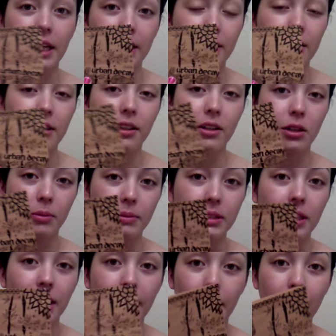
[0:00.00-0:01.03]
get the
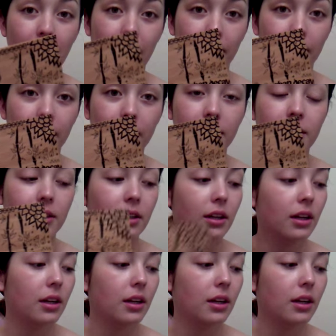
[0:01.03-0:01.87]
Urban Decay palette.